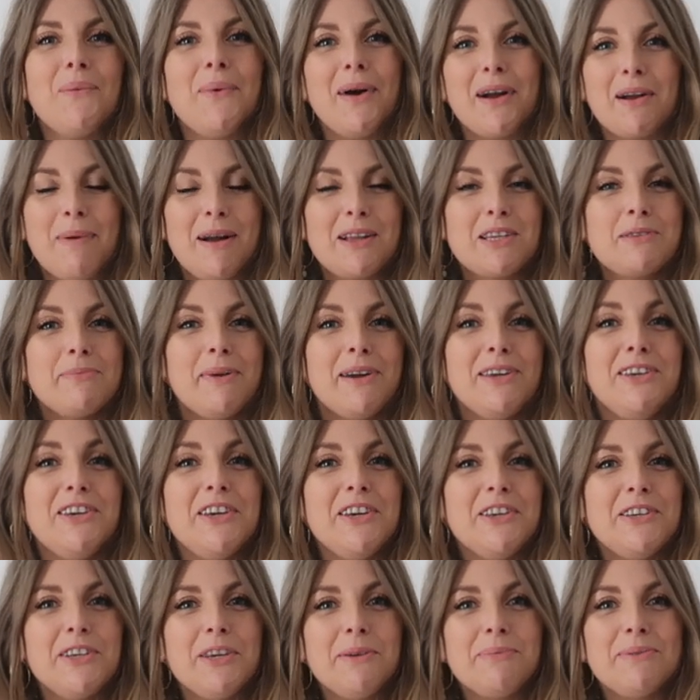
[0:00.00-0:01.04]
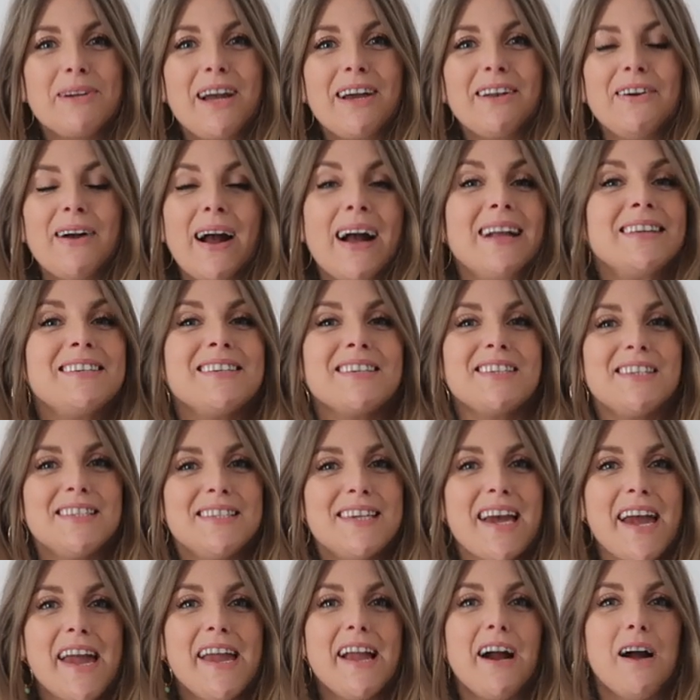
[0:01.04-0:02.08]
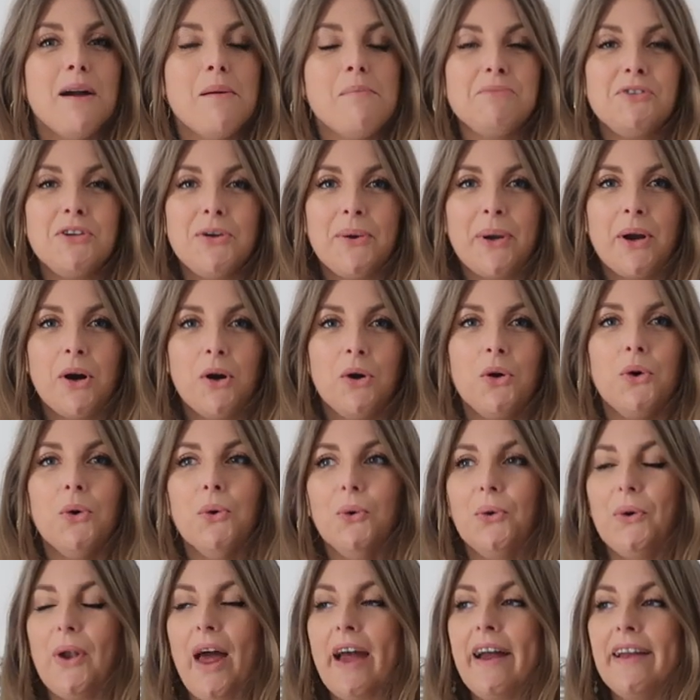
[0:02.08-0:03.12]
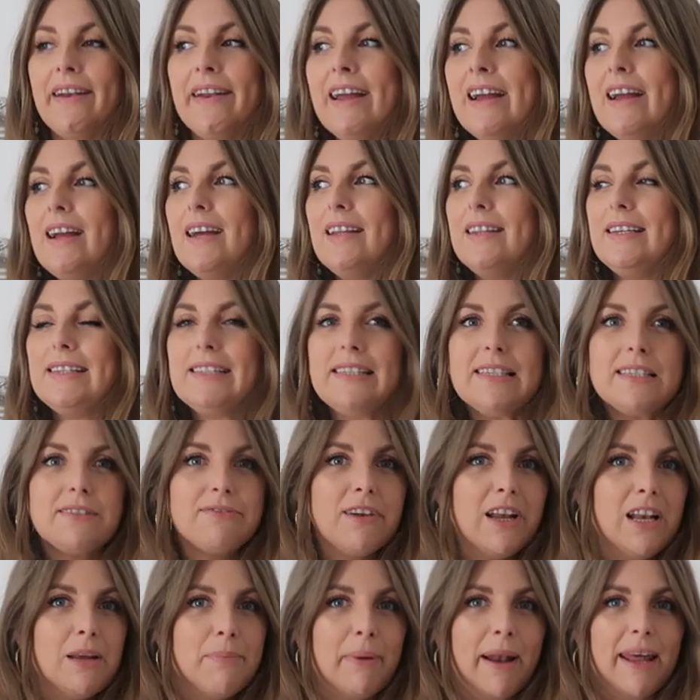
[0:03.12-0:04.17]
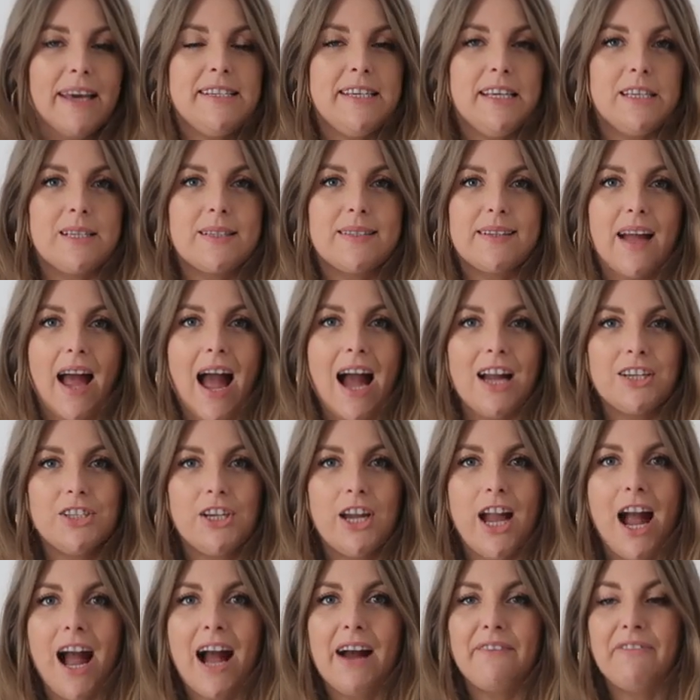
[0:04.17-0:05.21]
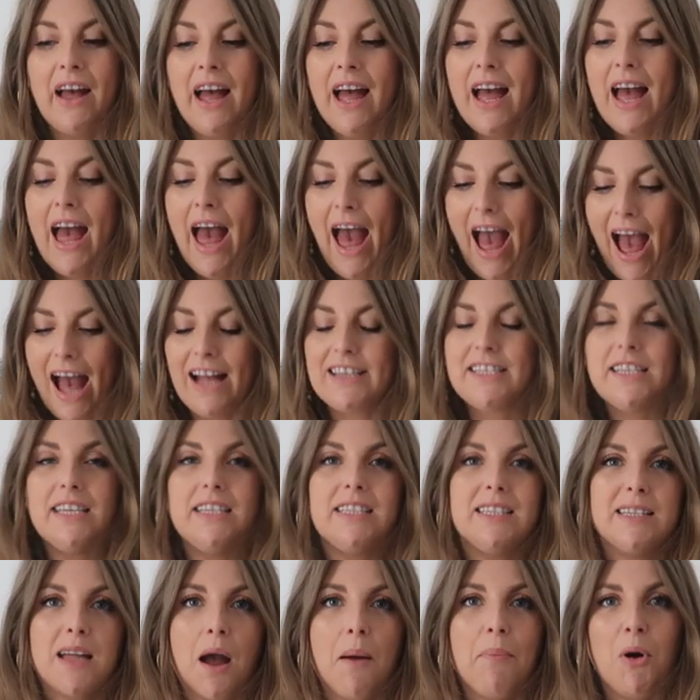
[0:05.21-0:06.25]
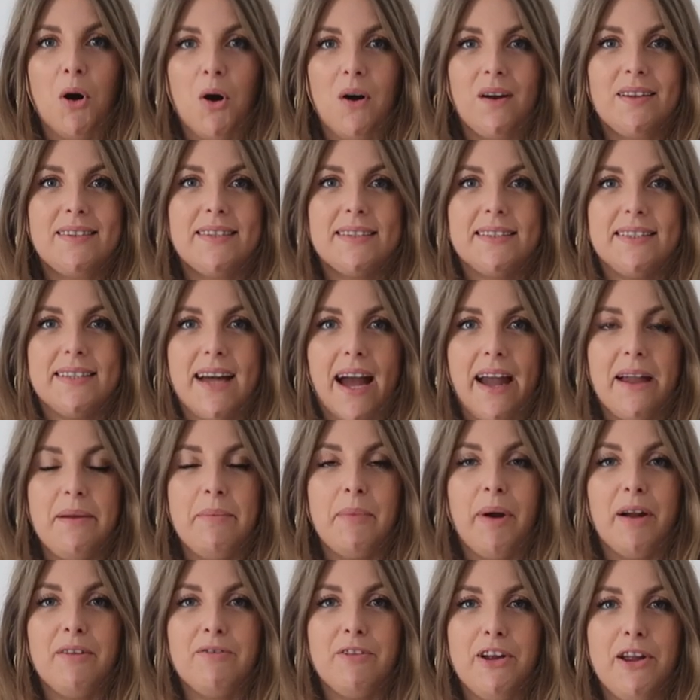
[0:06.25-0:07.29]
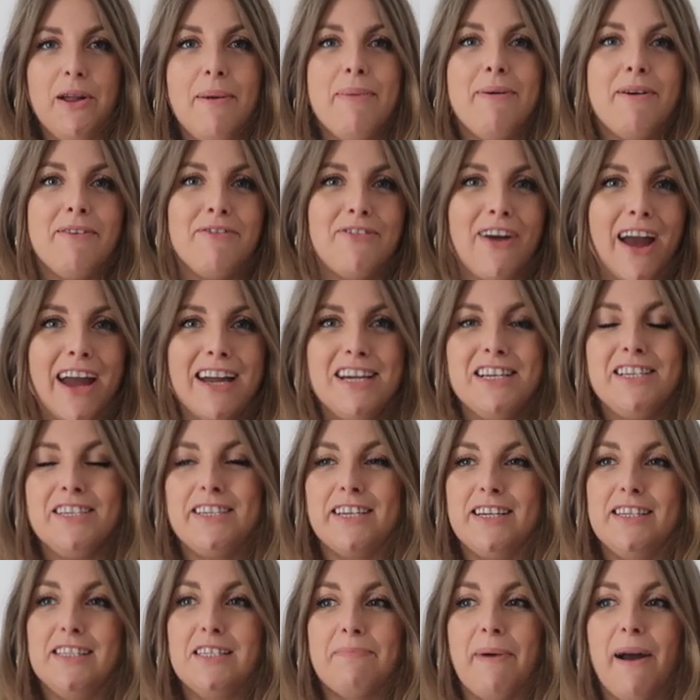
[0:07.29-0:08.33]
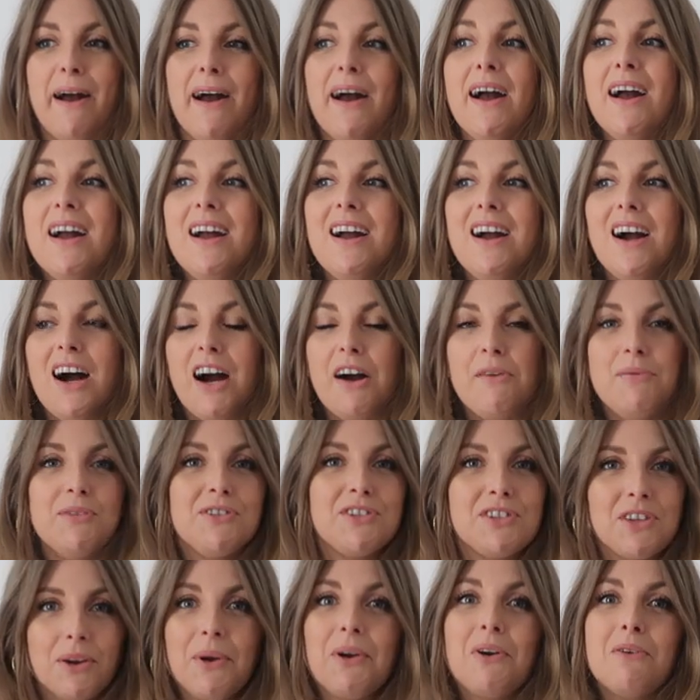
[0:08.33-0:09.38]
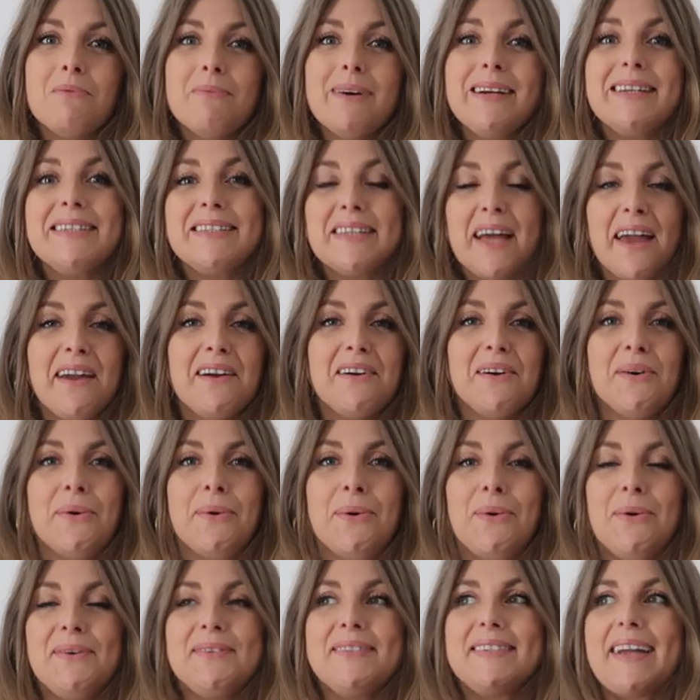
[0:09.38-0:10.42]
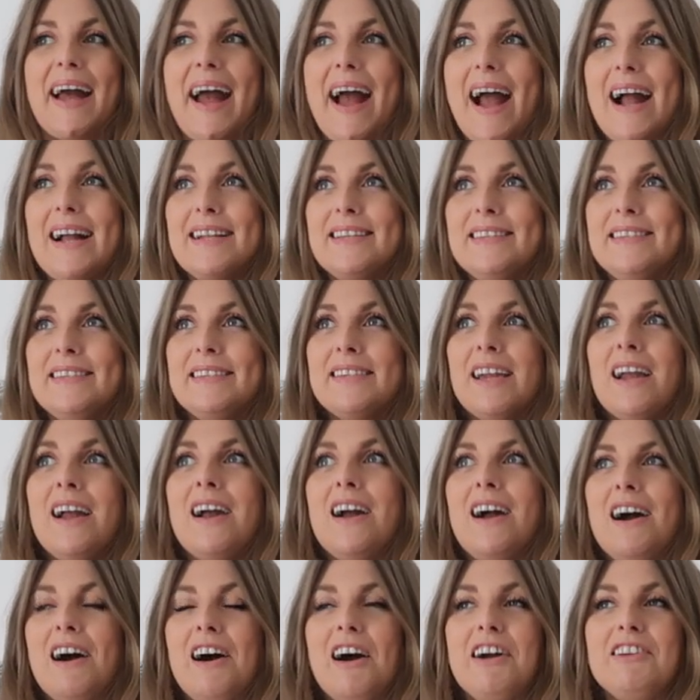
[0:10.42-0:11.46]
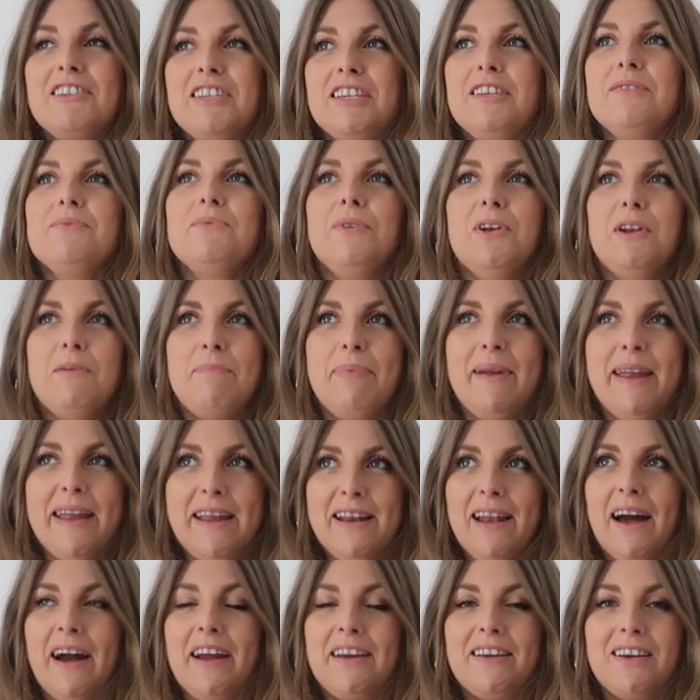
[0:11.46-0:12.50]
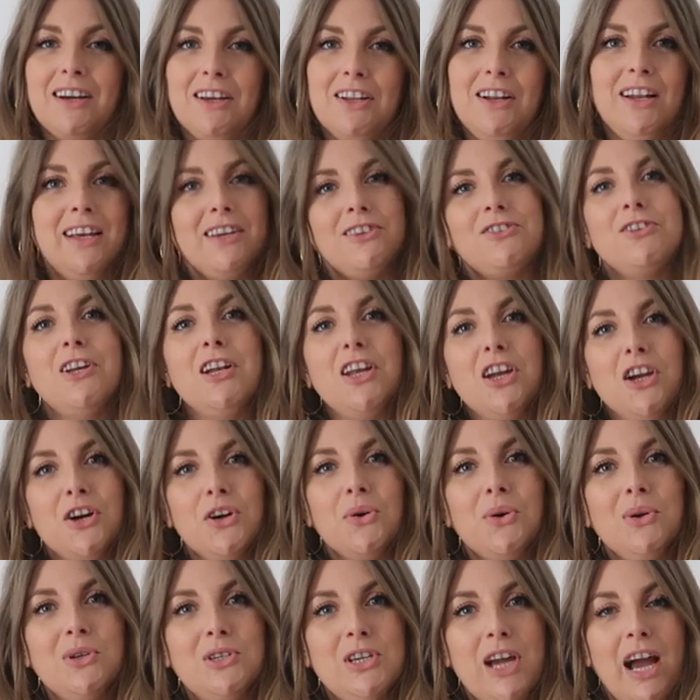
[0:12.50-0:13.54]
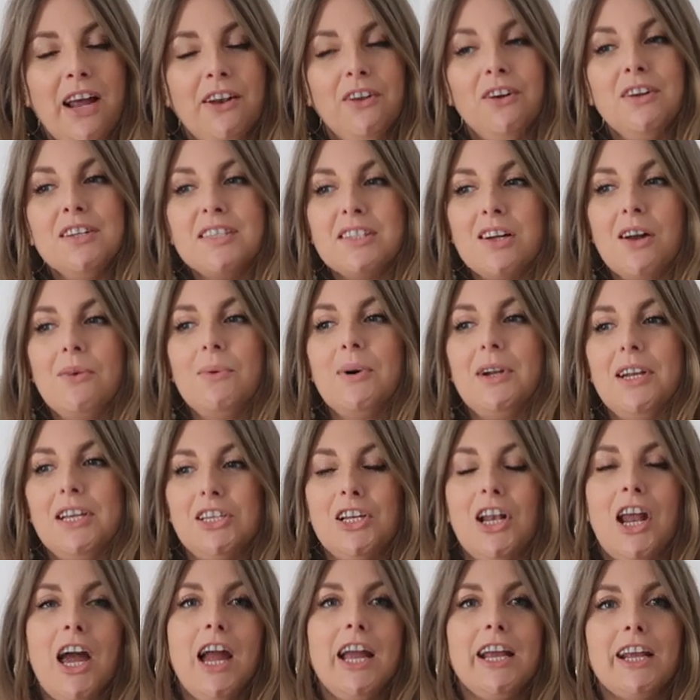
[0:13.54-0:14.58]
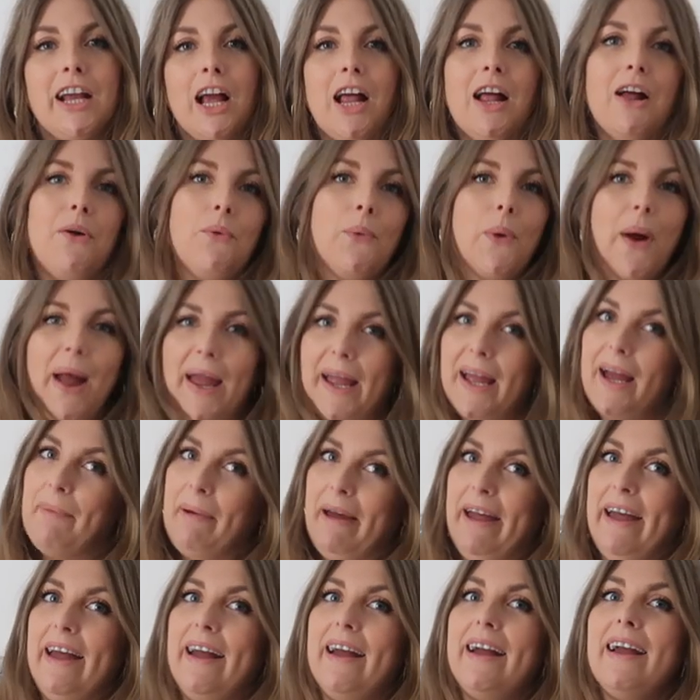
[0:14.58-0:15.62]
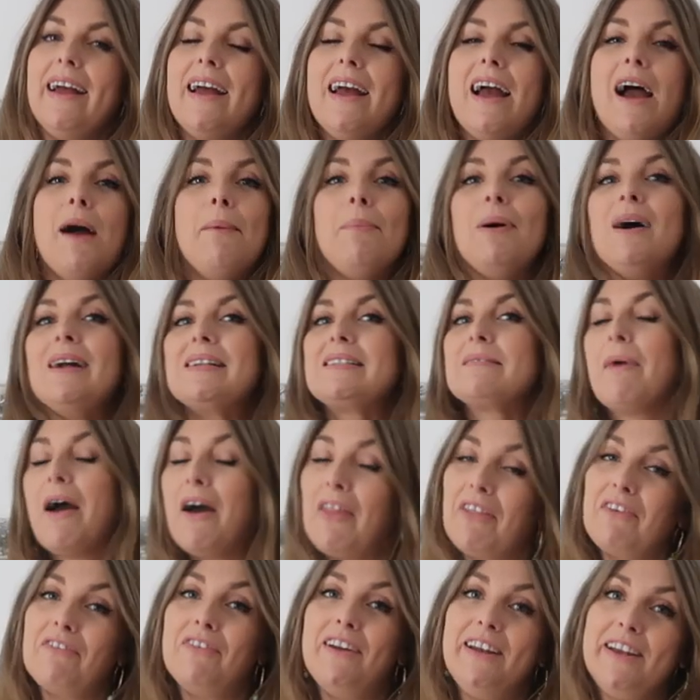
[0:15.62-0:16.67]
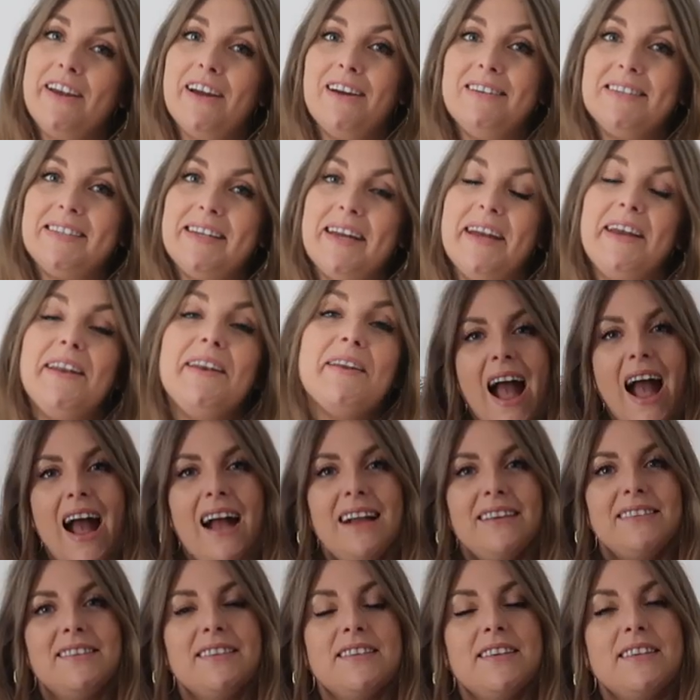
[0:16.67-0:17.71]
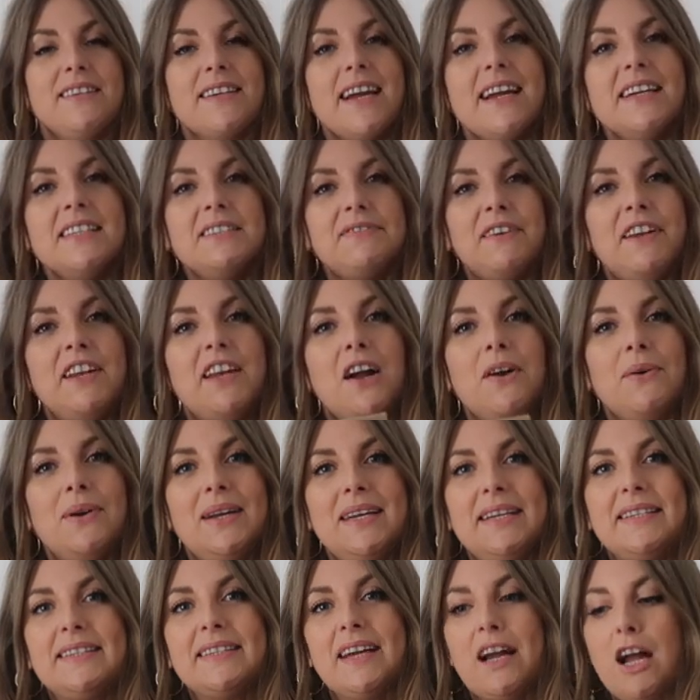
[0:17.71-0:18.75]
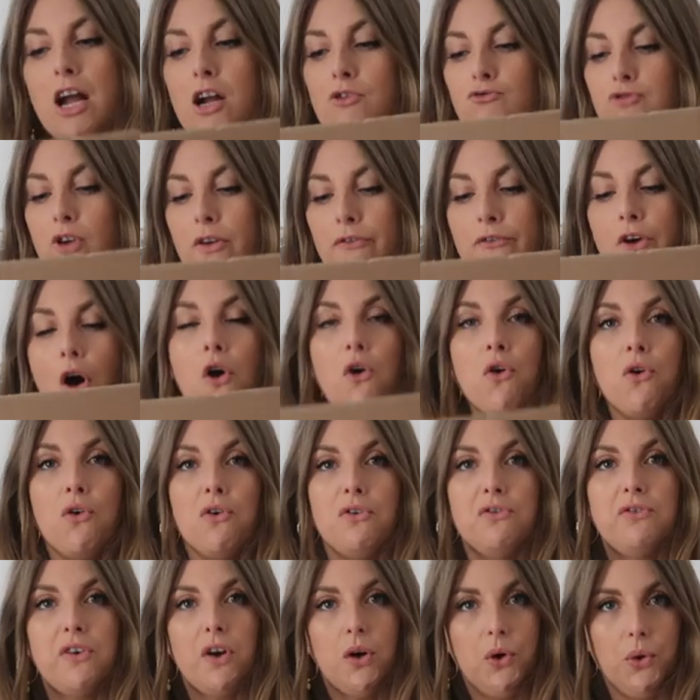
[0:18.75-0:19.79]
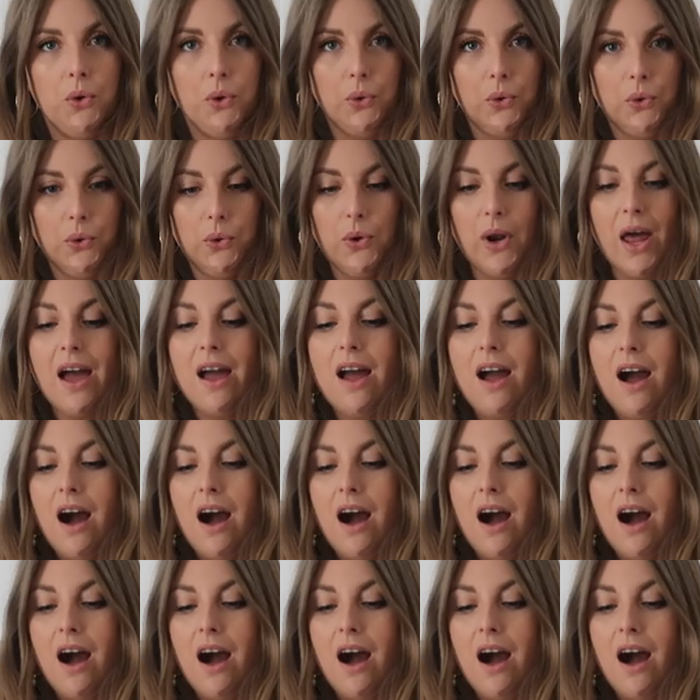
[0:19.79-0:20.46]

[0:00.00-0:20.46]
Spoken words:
Welcome back to my YouTube channel, and today I'm doing a haul, and this is really belated because I actually have had this box sat in my room for ages. But I was doing all my sale hauls and I didn't want to be like literally a haul channel, so I wanted to like wait a bit and put some other videos in. And today's video is a Revolve haul.